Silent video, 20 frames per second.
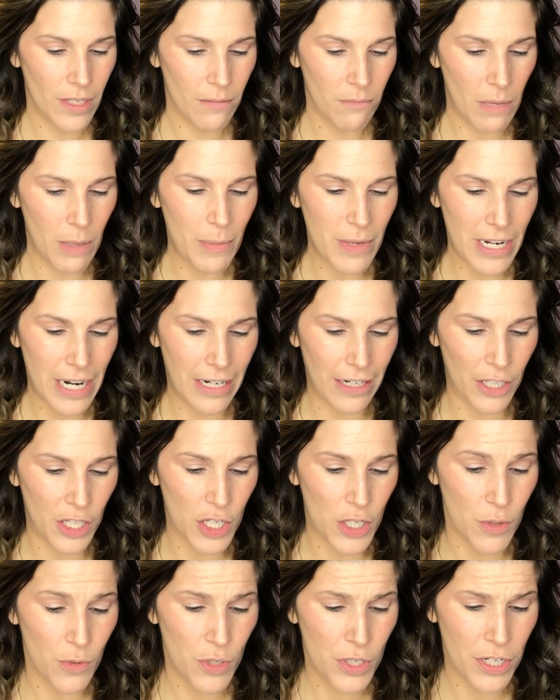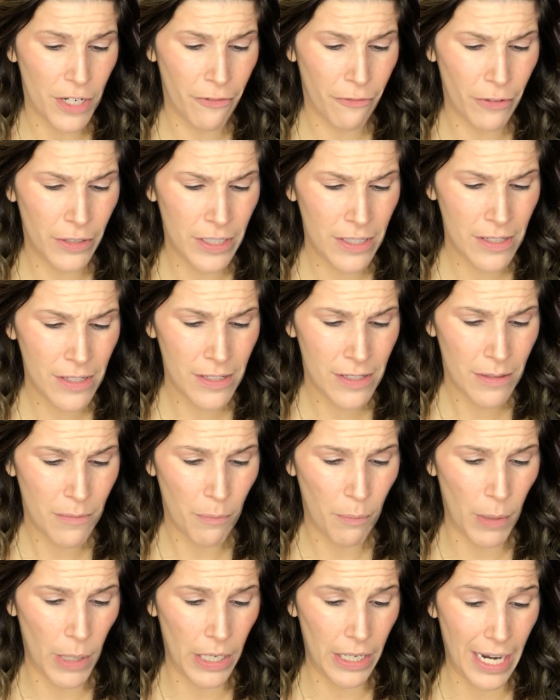Maybe not a huge difference,
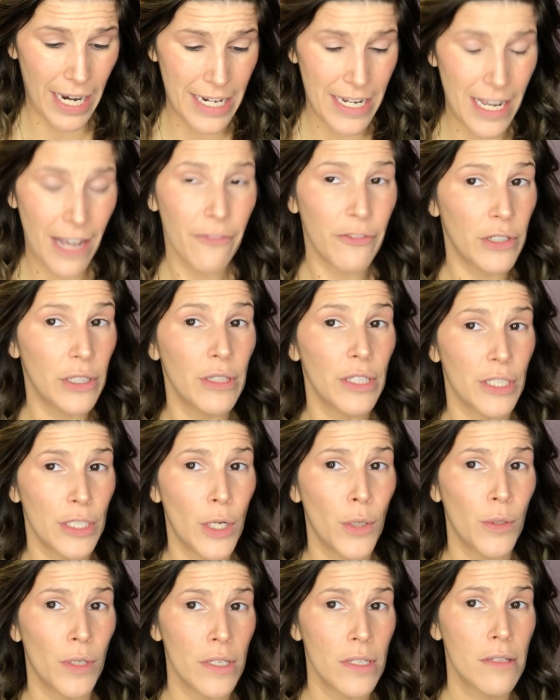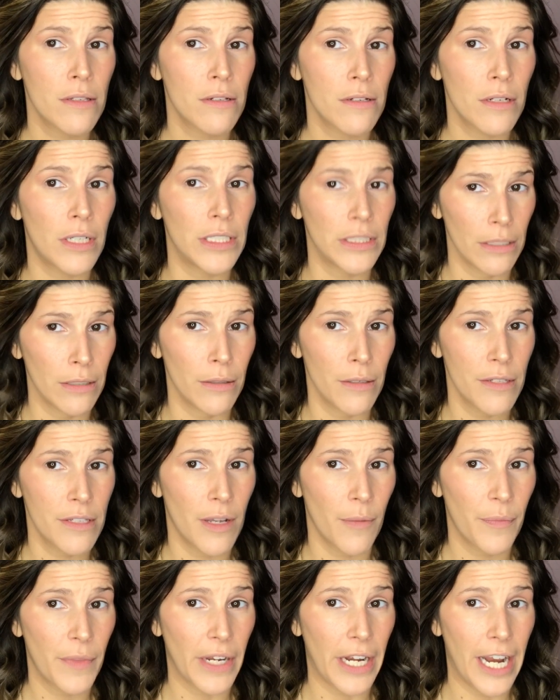but I definitely noticed a little
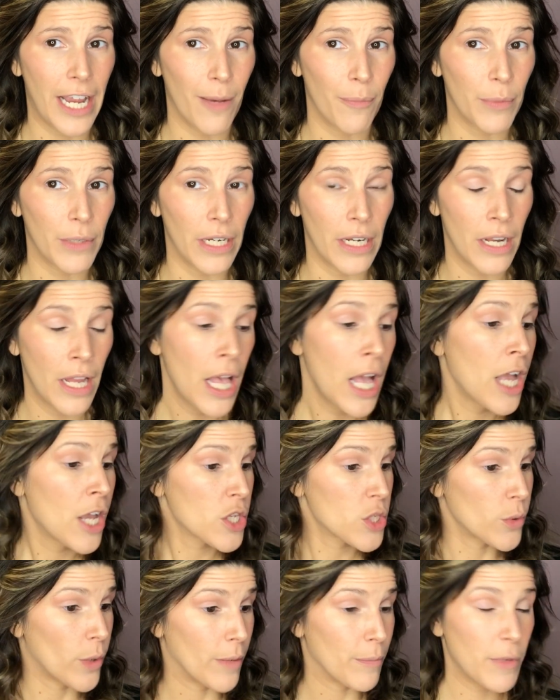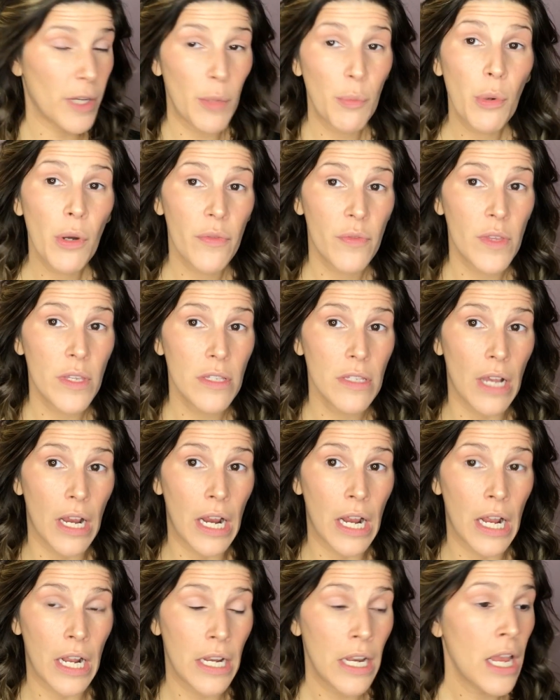something happening. So I'm gonna put this
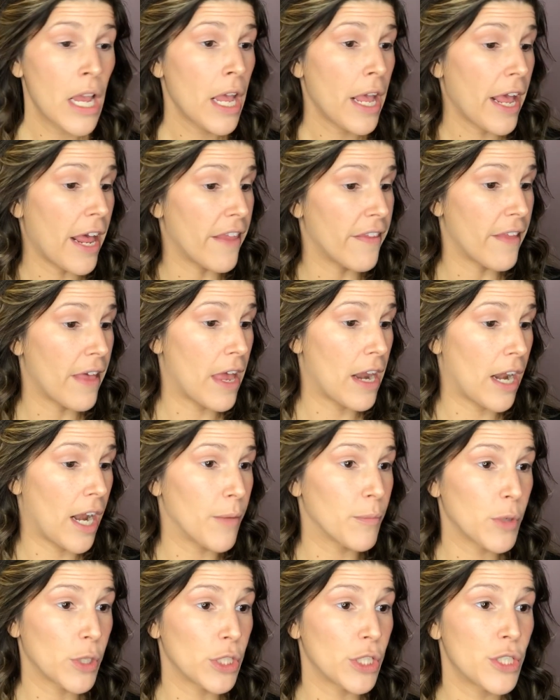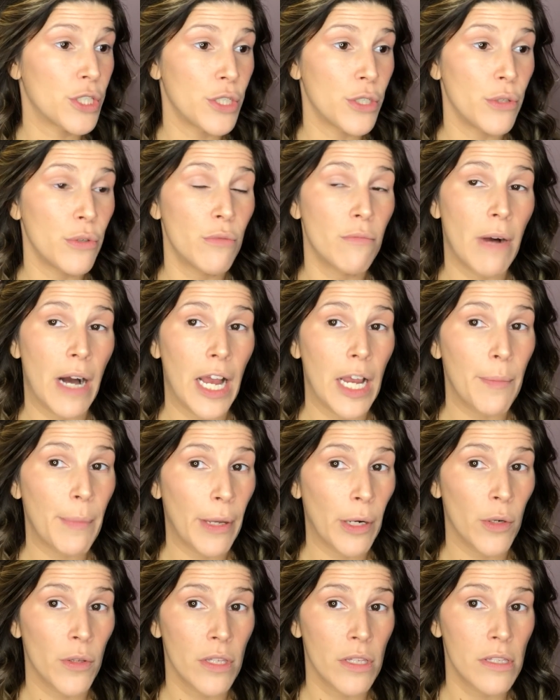on, and then I'm gonna do my
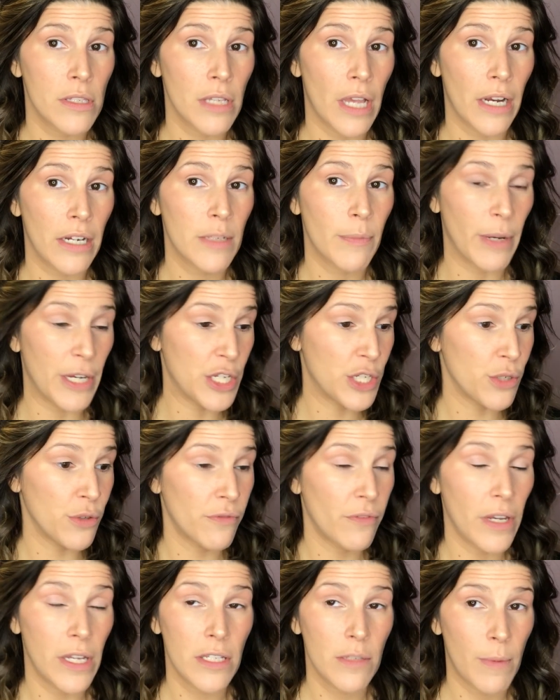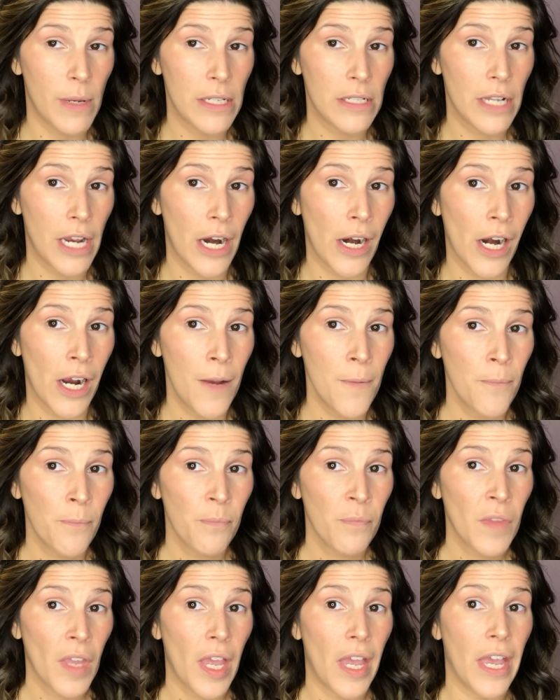Better Than Sex by Too Faced mascara,
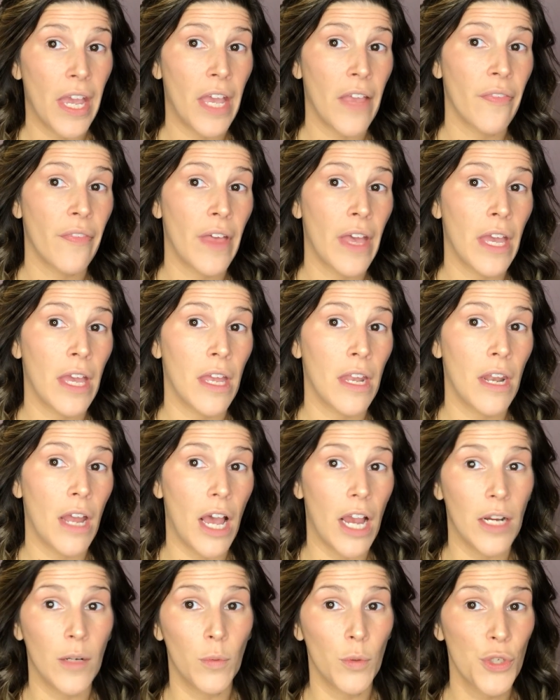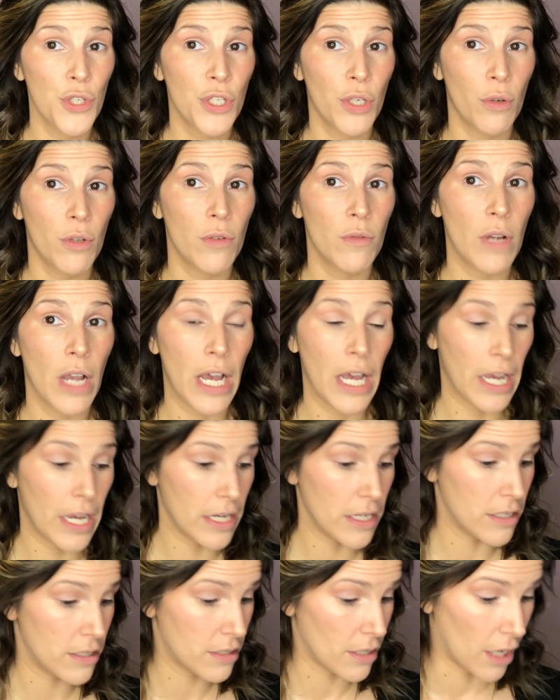and then I will show you
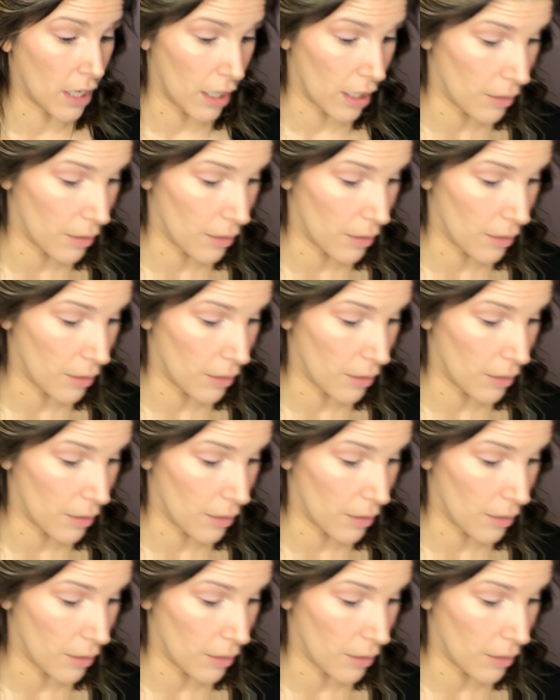guys